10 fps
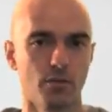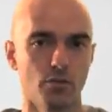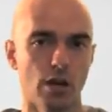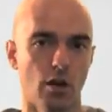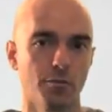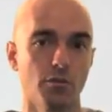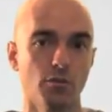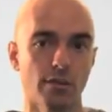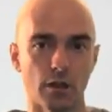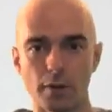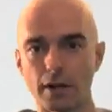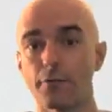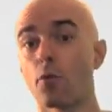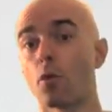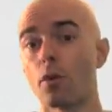to help you get
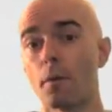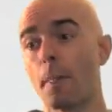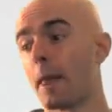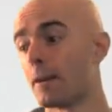ready for